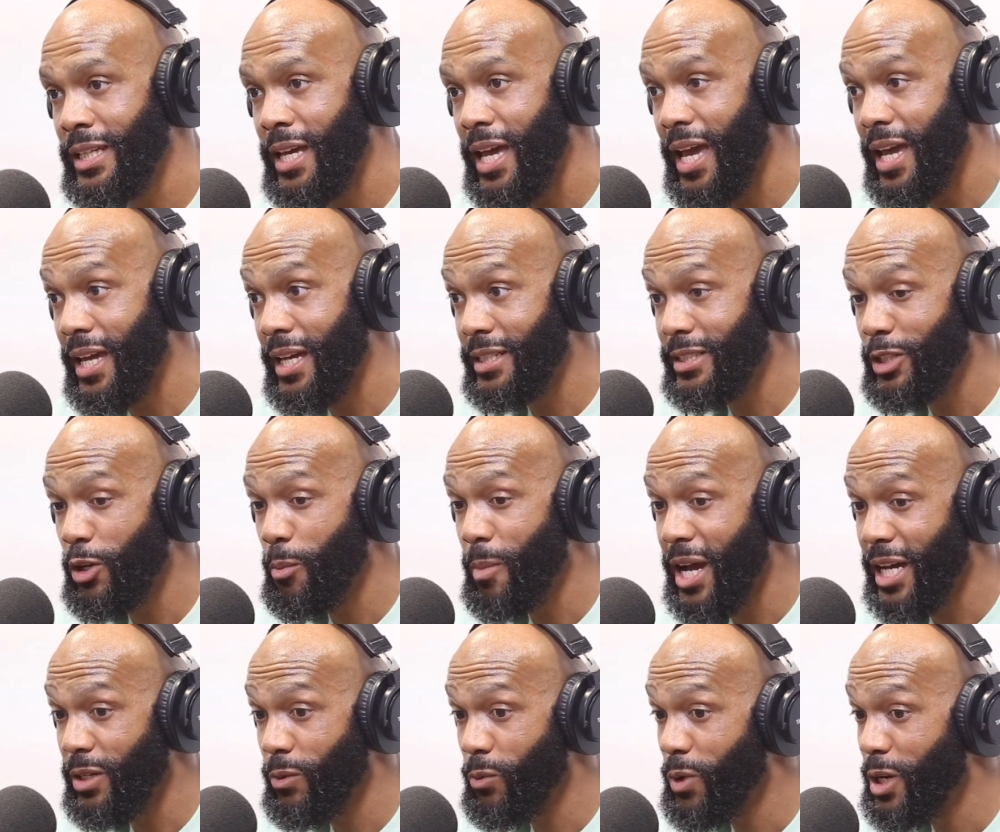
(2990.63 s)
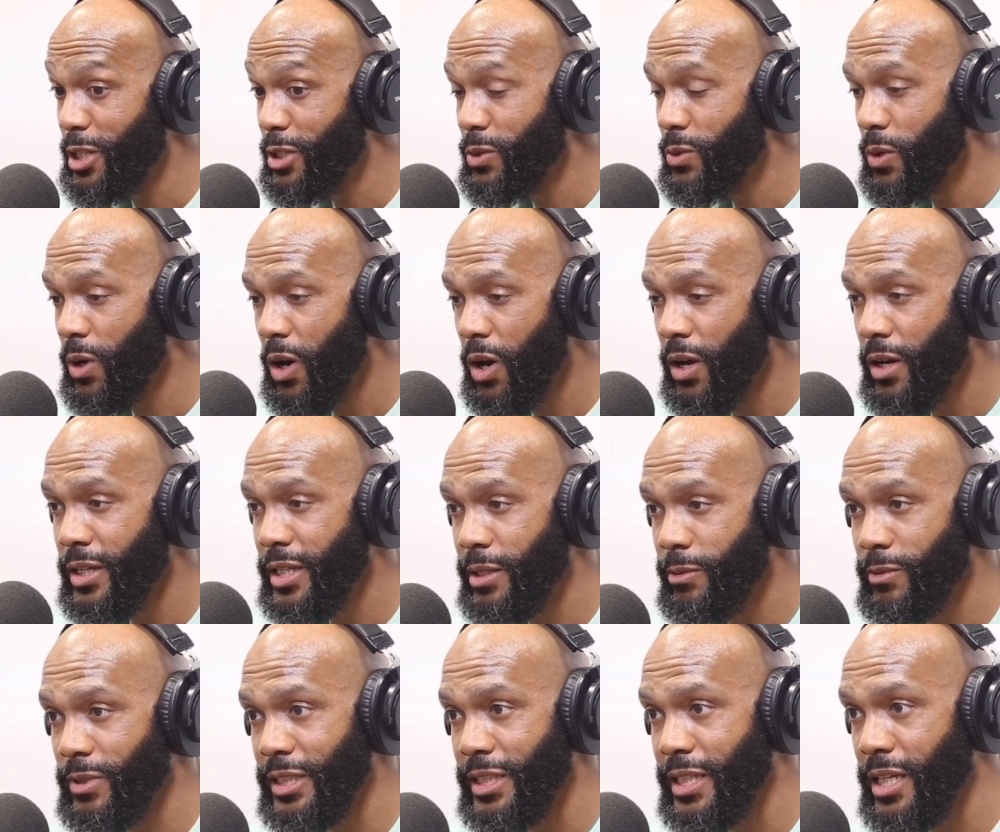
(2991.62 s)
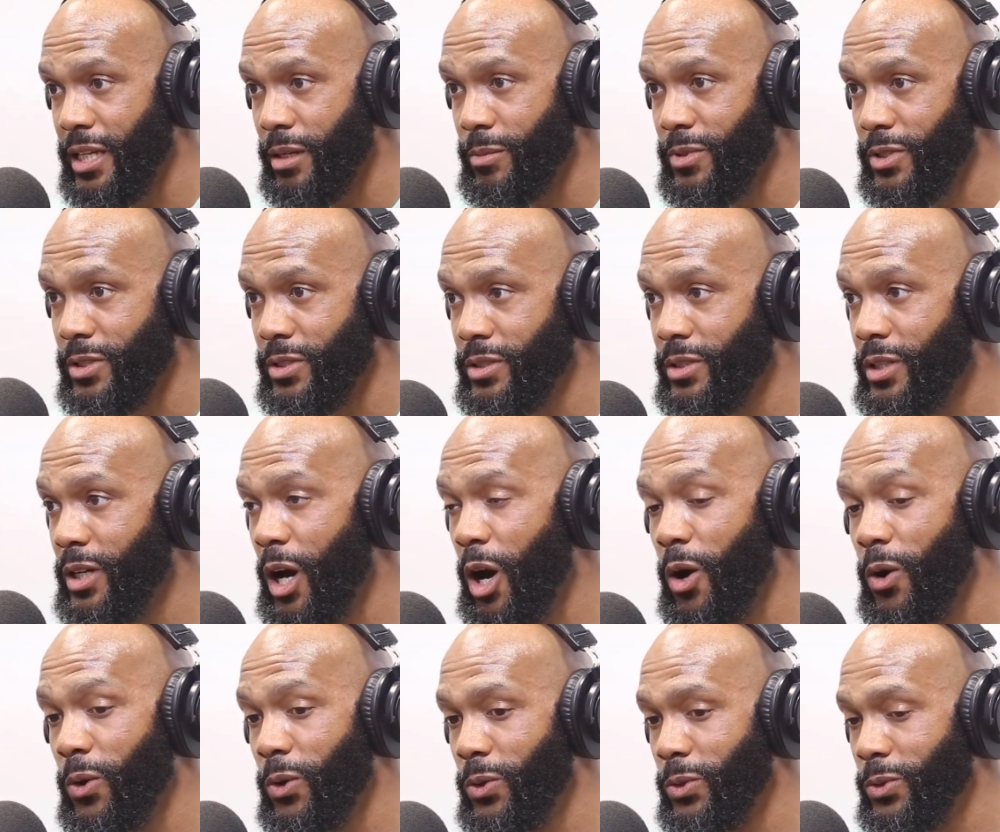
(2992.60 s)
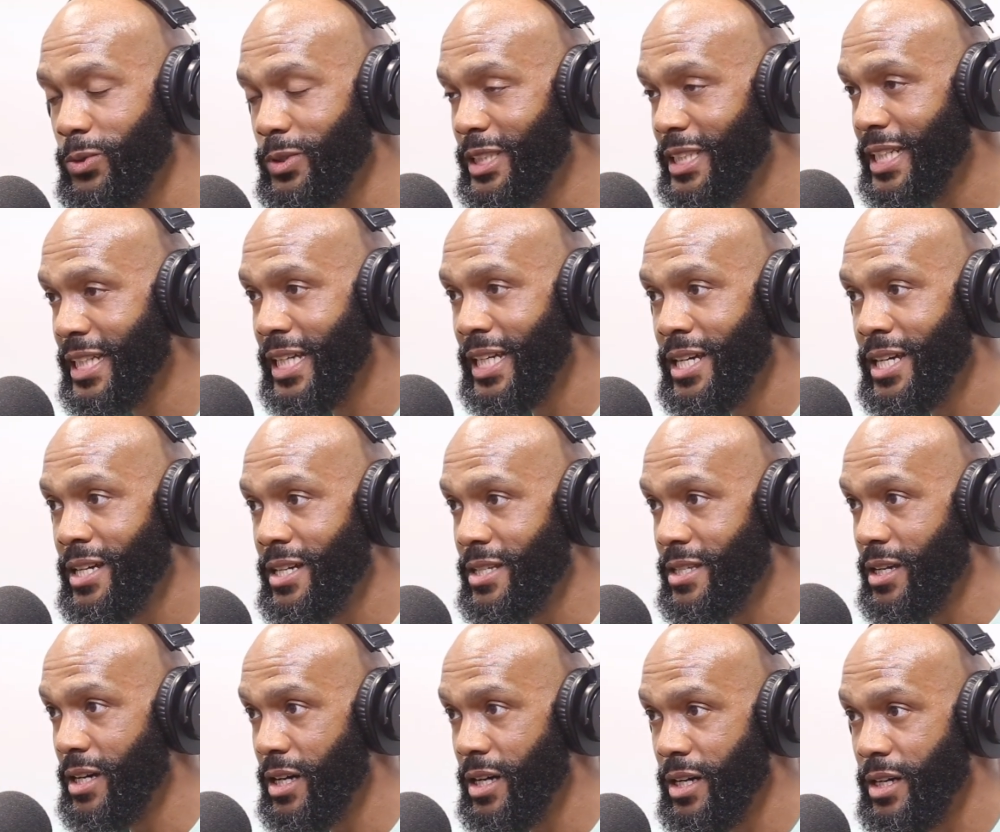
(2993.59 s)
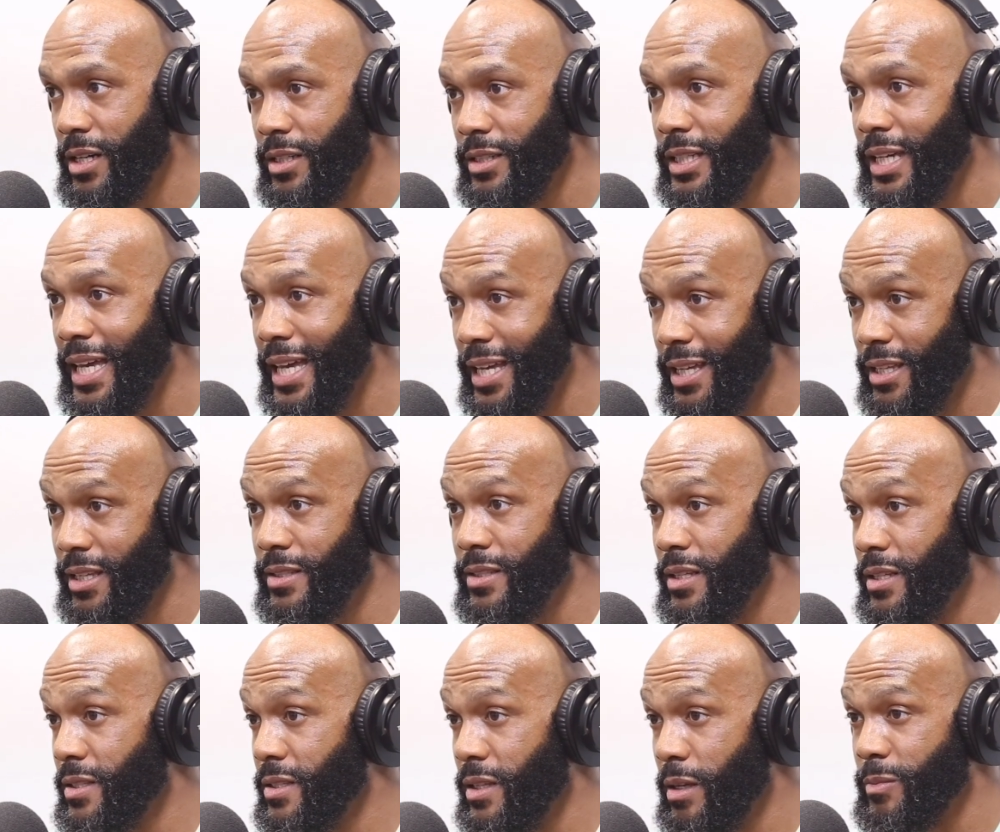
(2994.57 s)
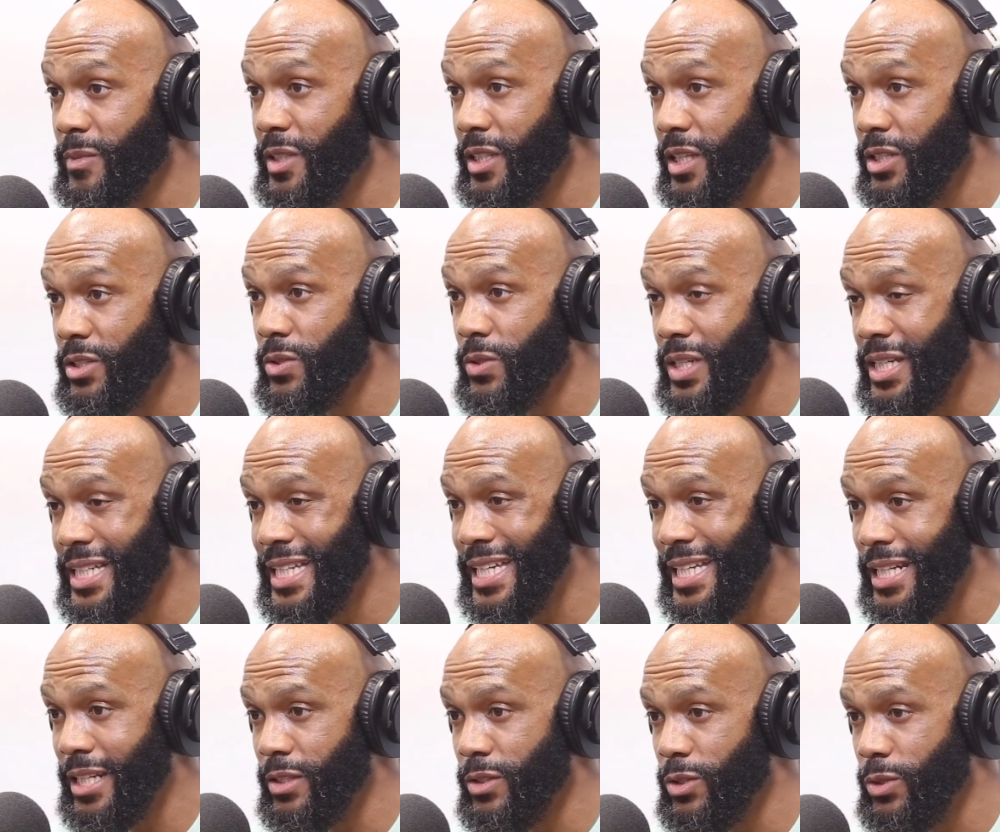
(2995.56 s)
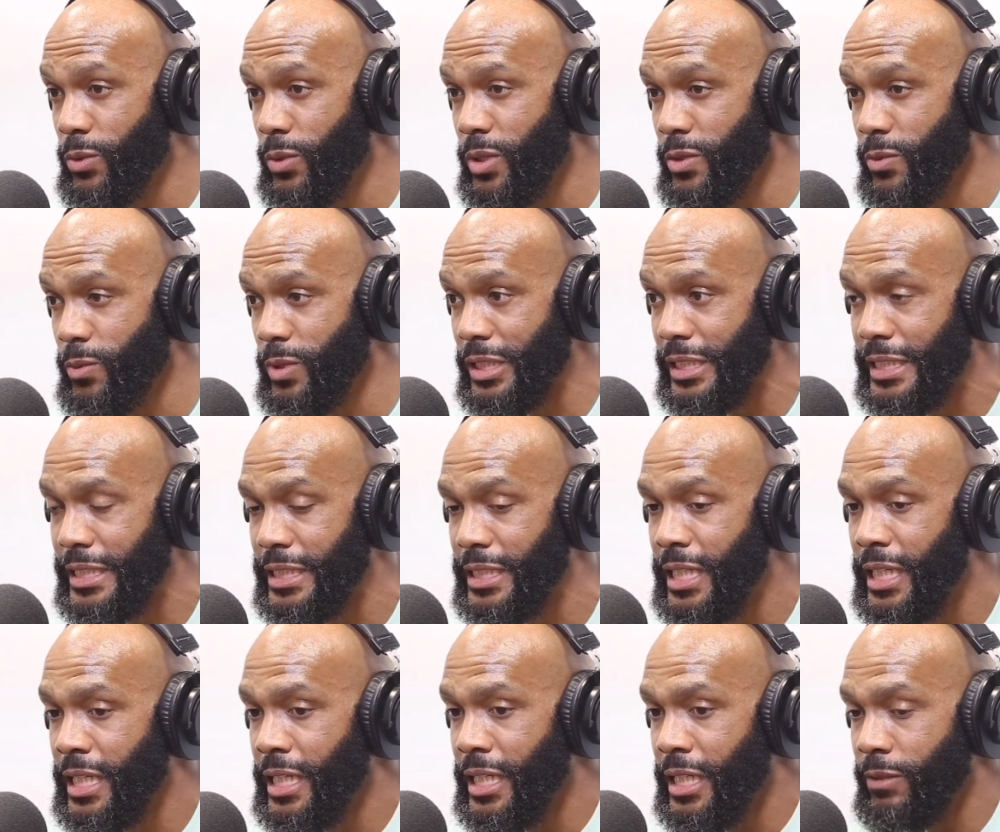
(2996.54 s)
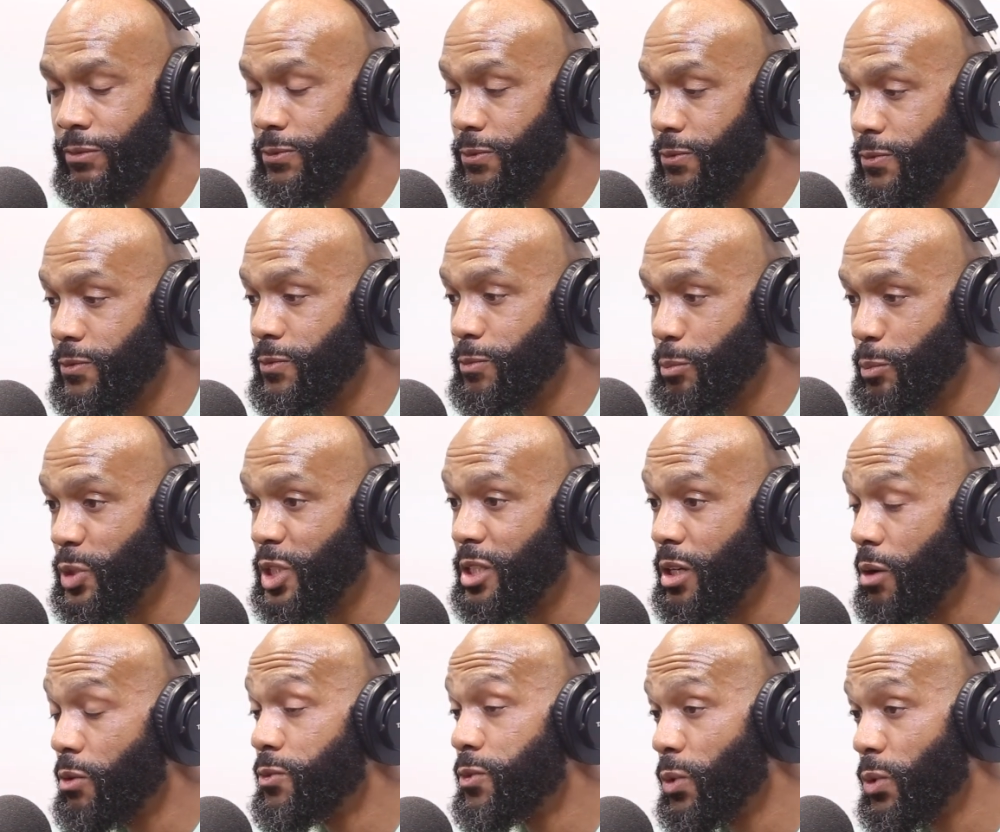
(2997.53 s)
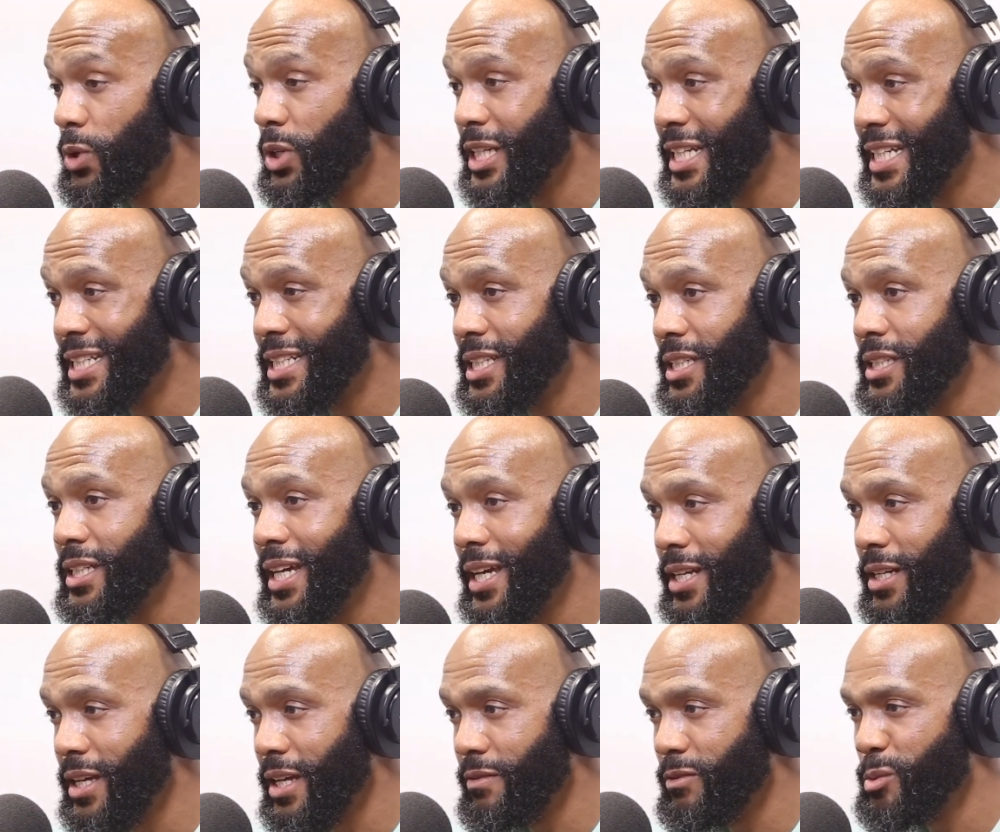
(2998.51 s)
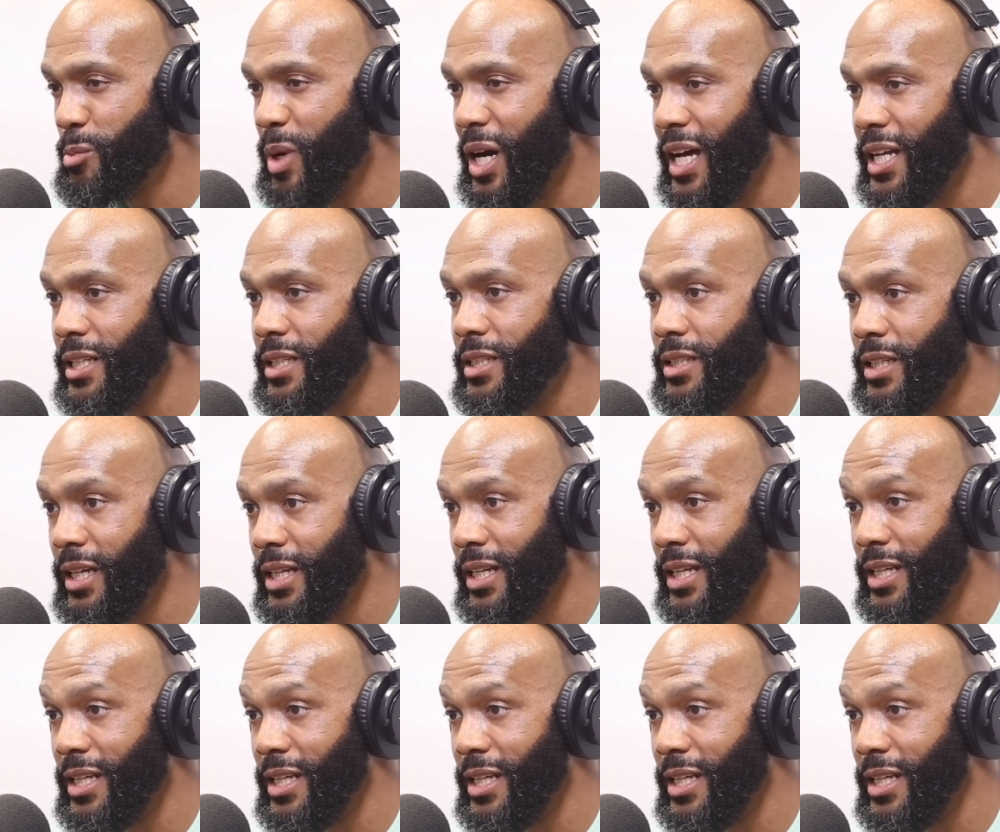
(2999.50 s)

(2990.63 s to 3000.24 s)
And no matter where you are, it really helps you. Old, young, it's something that you can get into. It's really, for any and everybody and